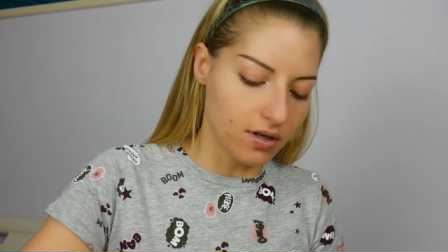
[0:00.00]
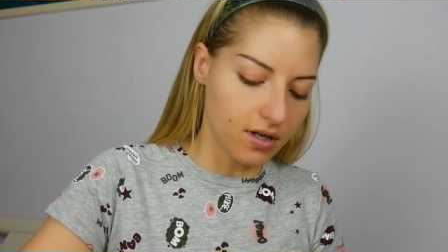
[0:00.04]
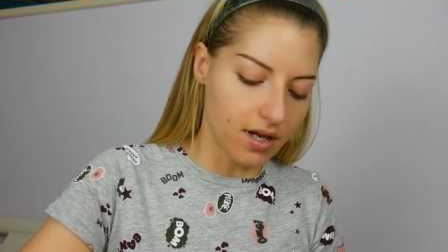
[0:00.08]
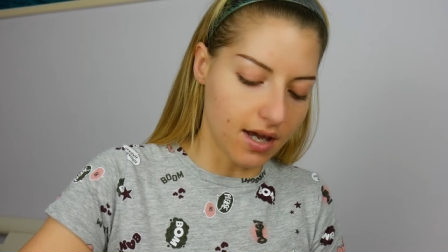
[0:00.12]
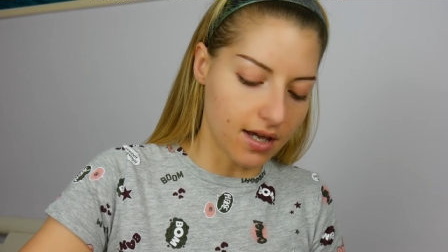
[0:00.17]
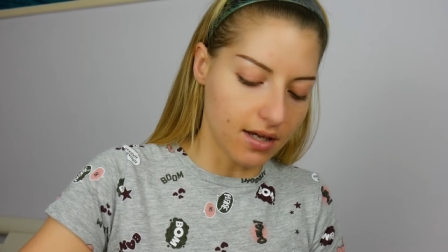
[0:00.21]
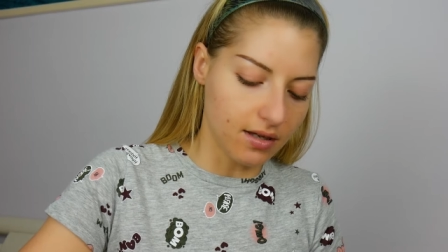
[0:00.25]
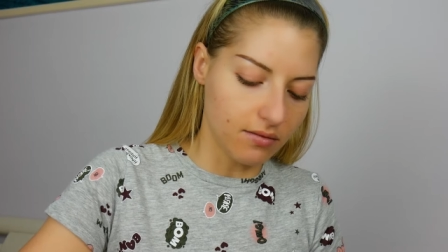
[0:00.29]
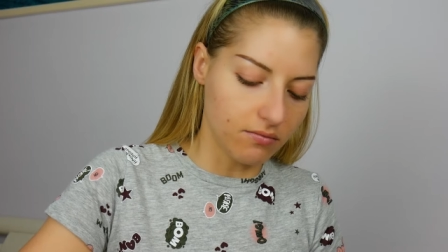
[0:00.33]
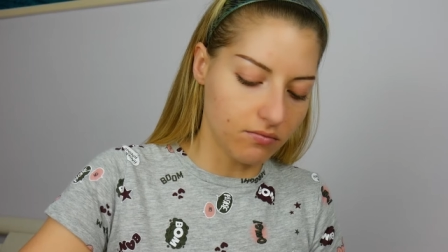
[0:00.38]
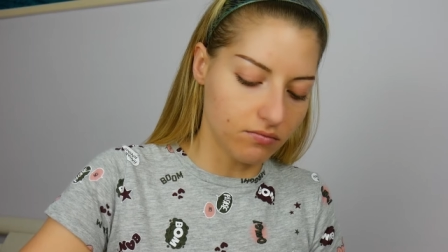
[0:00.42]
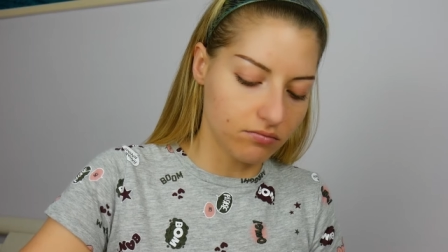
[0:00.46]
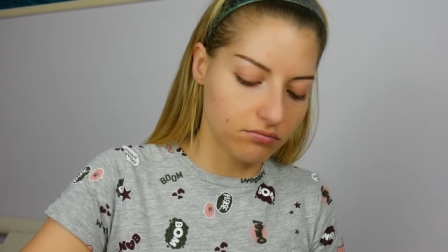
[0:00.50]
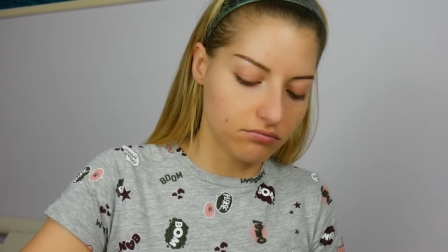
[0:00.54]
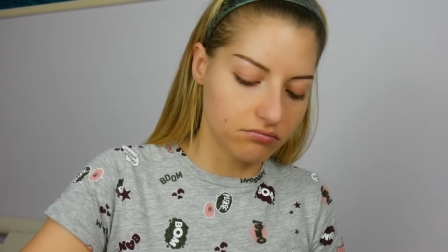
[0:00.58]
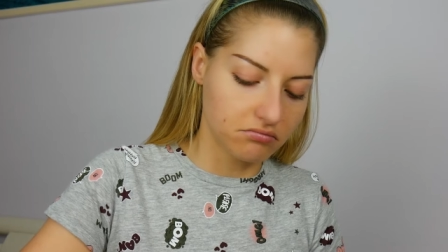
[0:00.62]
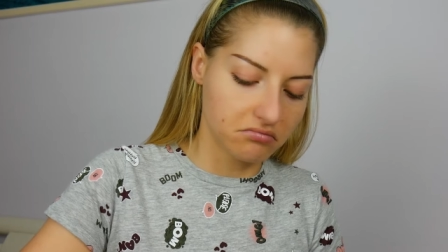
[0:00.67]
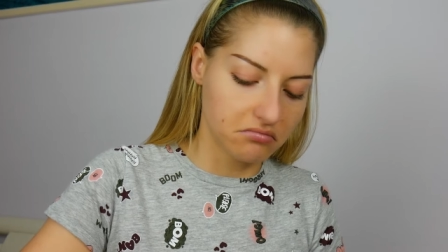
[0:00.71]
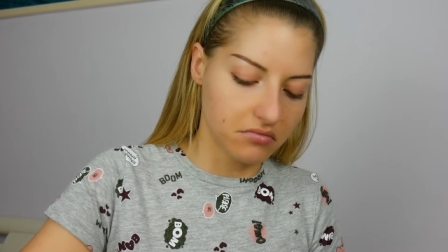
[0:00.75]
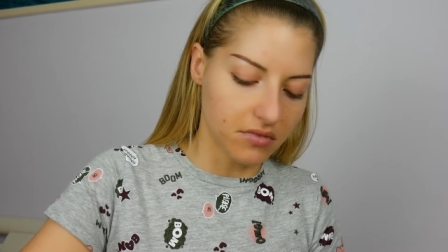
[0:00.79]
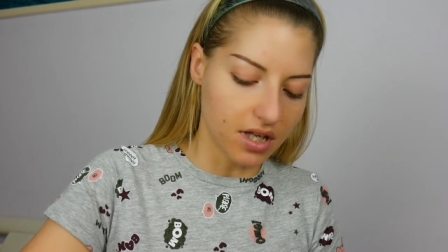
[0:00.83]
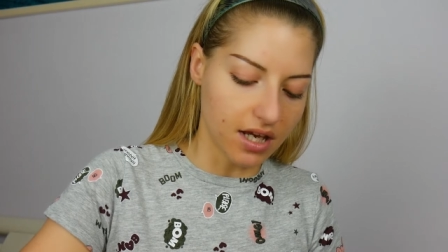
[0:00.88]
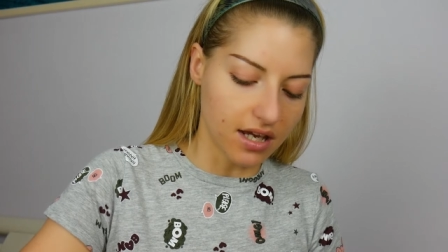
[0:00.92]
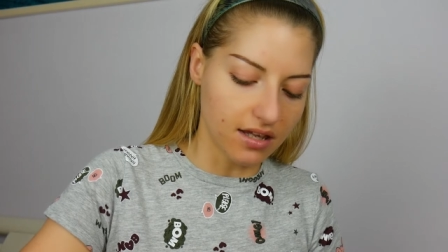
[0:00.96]
I'm
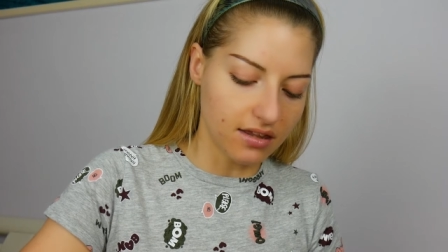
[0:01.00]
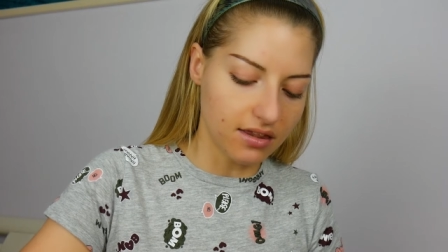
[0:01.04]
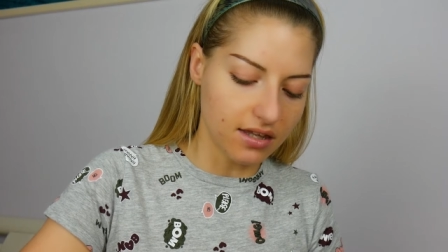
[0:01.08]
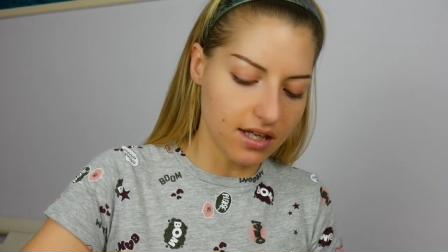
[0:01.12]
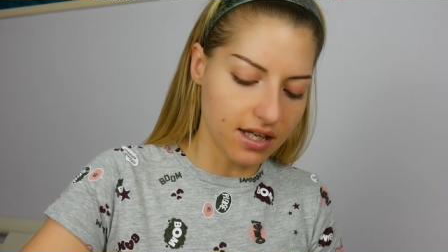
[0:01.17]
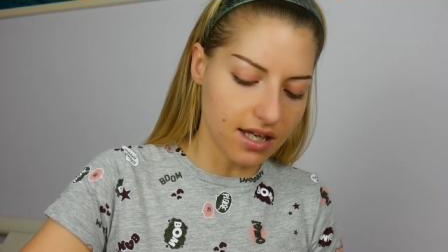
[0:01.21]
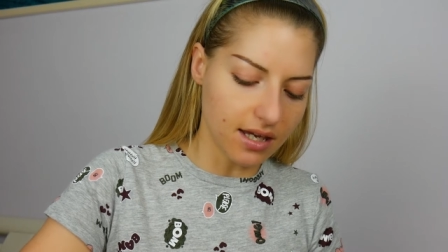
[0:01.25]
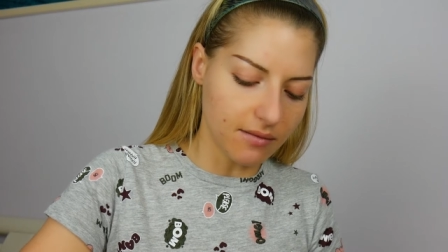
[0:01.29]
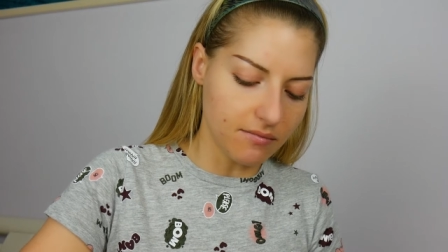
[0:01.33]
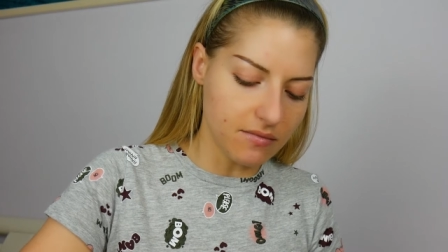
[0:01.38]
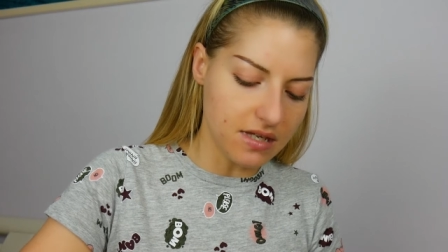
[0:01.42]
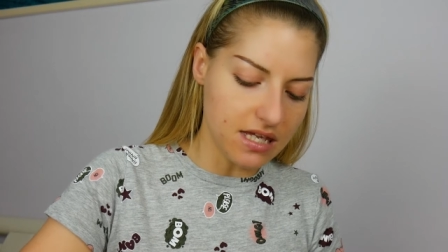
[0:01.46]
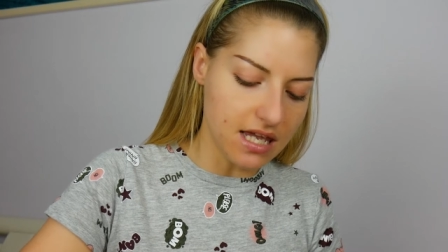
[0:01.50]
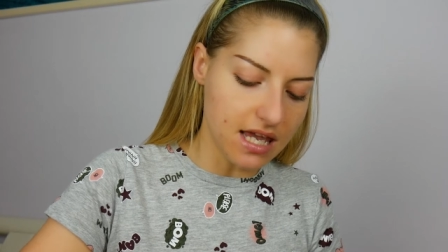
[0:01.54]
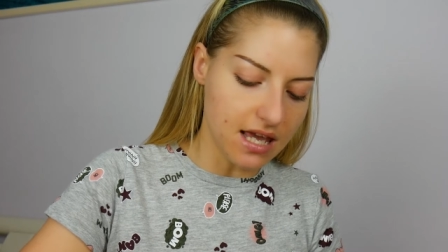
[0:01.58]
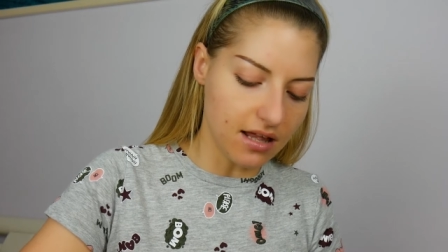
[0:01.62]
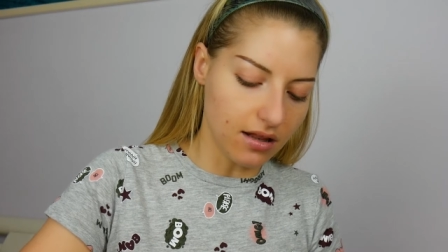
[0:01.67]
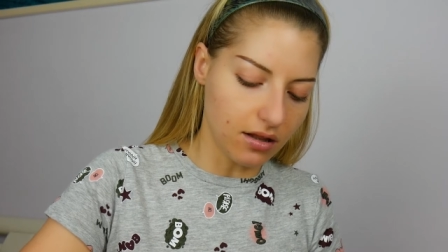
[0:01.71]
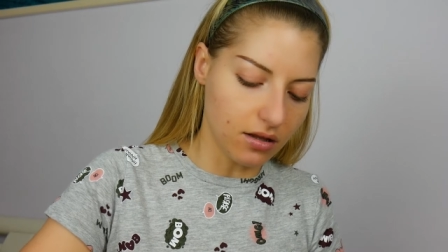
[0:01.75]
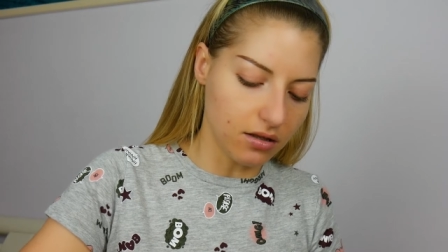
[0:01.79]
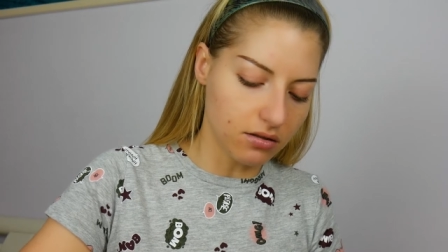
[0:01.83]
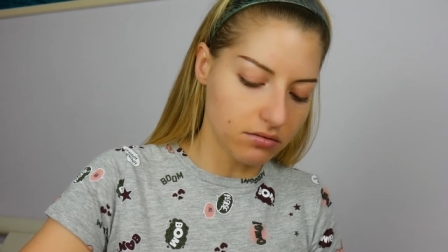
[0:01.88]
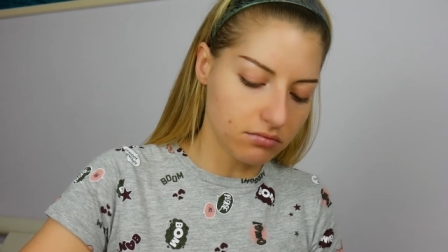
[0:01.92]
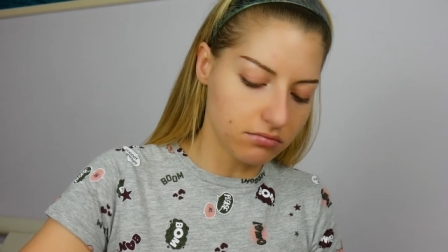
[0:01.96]
I think I'm
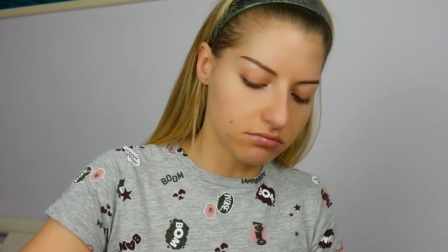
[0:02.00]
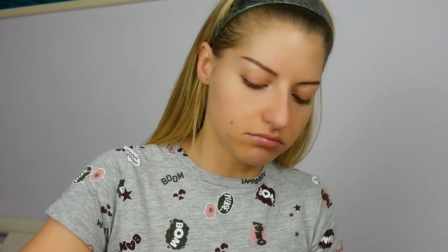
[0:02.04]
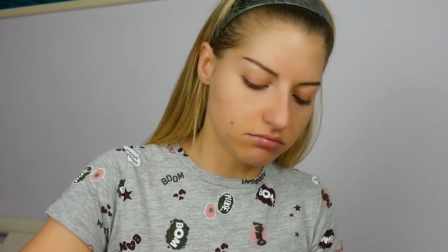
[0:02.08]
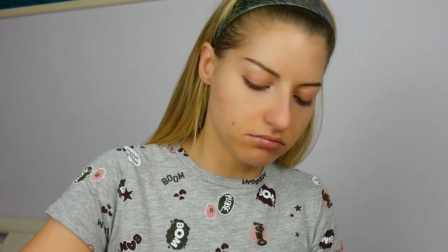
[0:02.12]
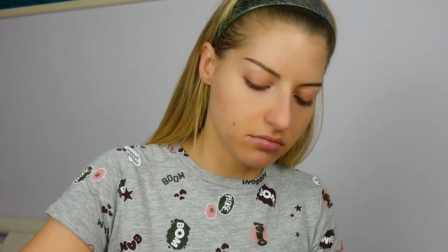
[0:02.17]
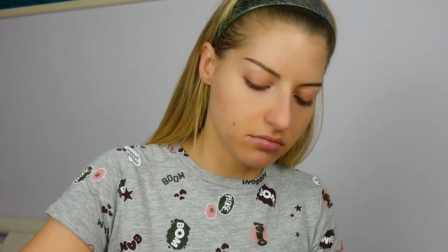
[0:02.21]
yellow.